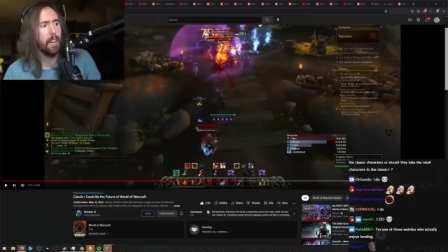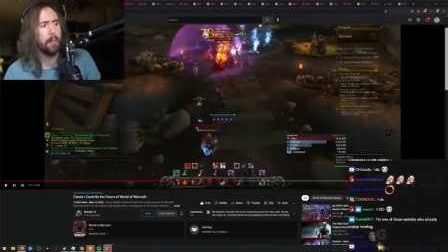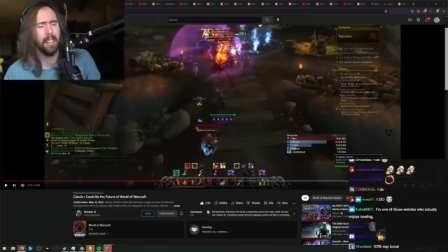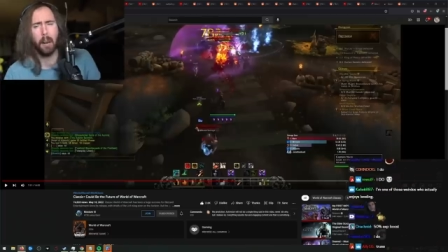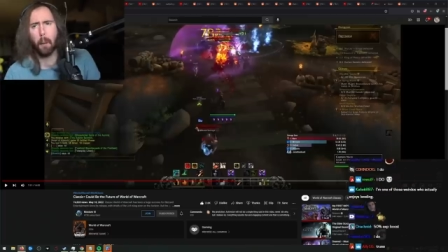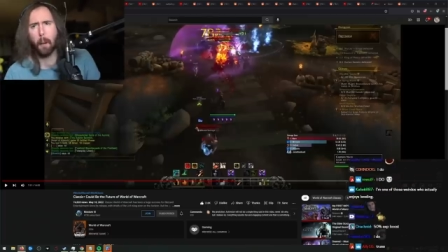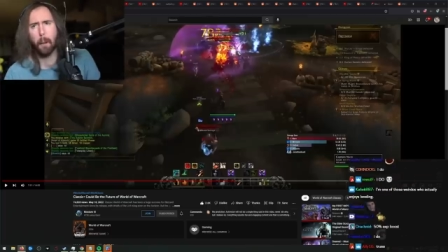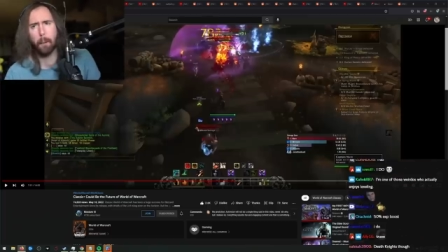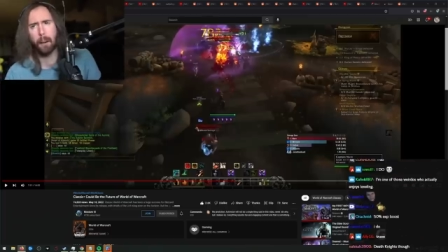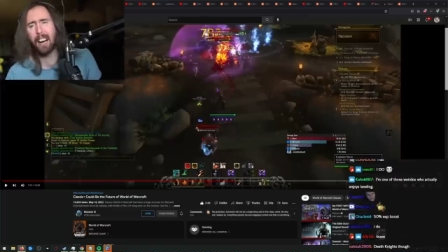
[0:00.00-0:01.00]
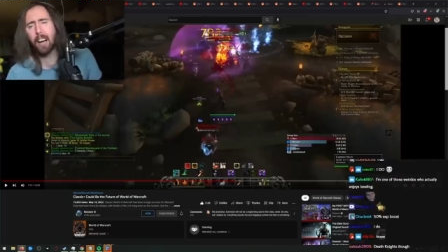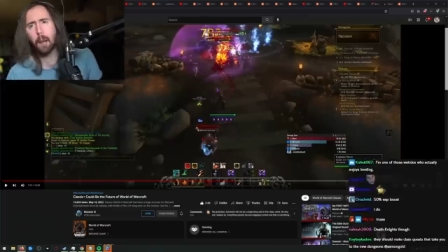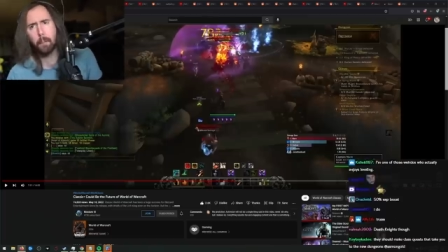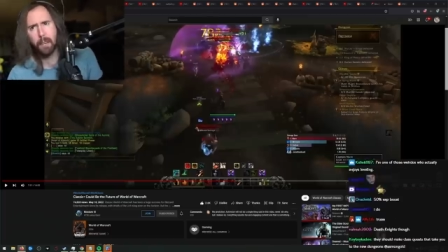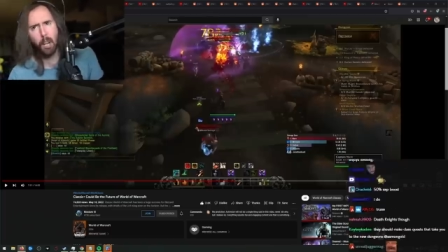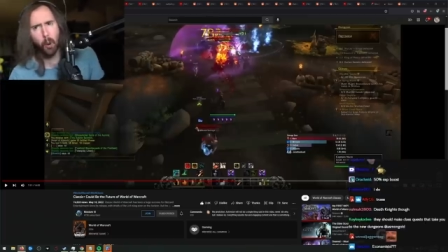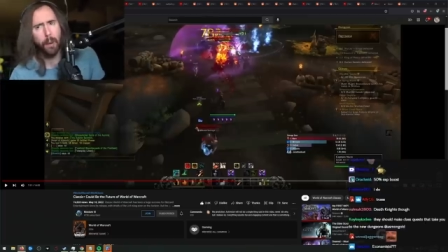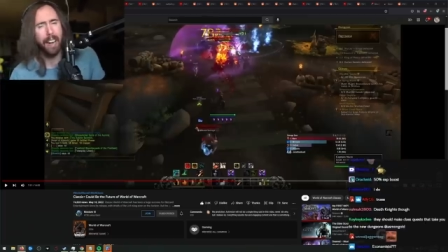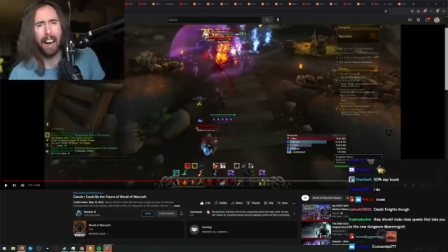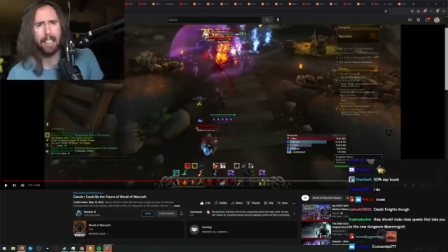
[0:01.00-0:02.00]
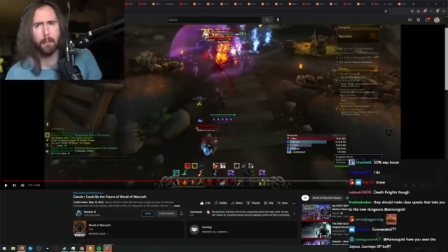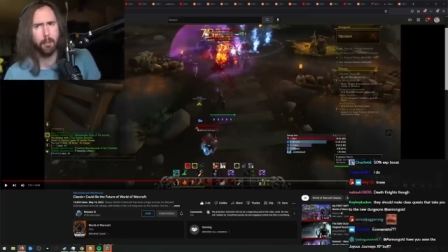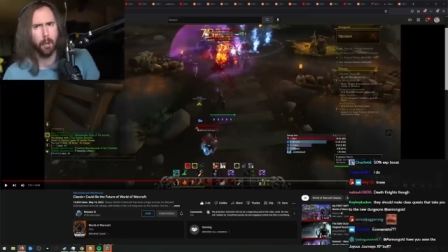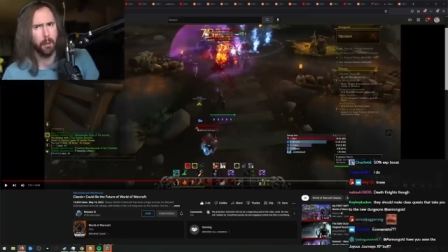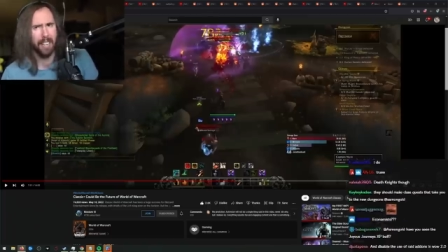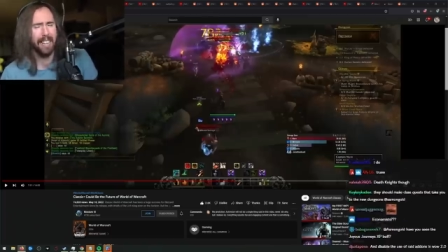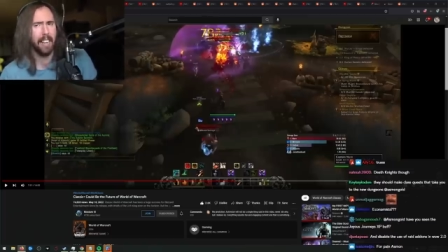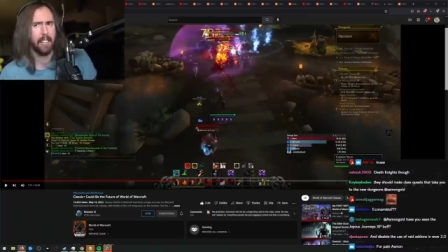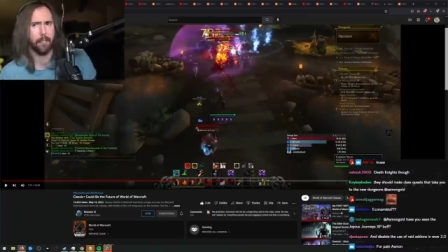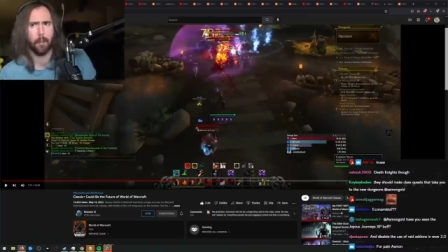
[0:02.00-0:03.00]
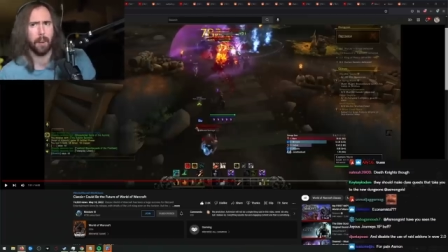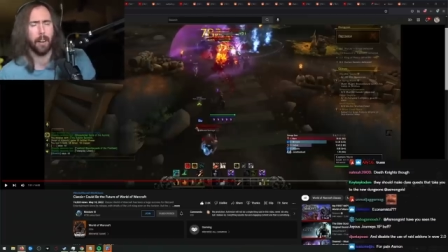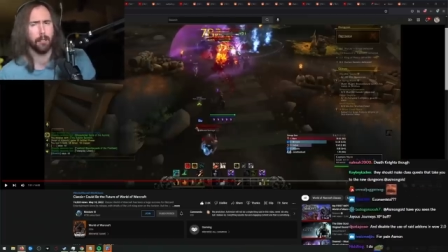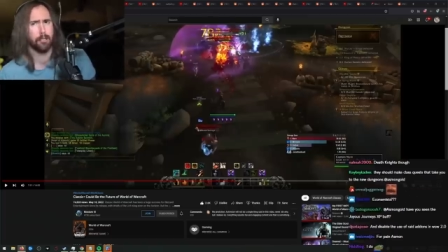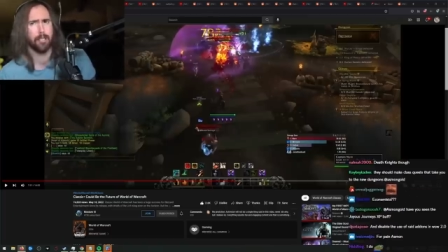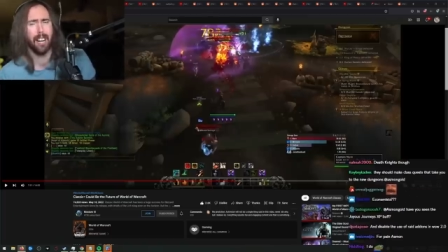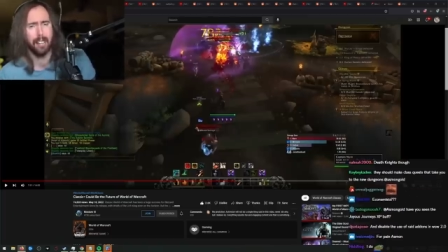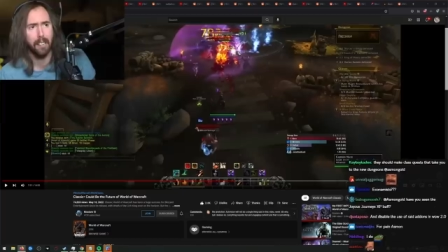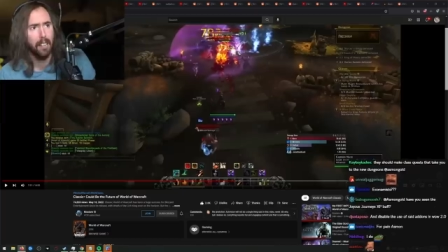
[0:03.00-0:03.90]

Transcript: I'm not going to buy BOE items. You don't need any of them. They all suck.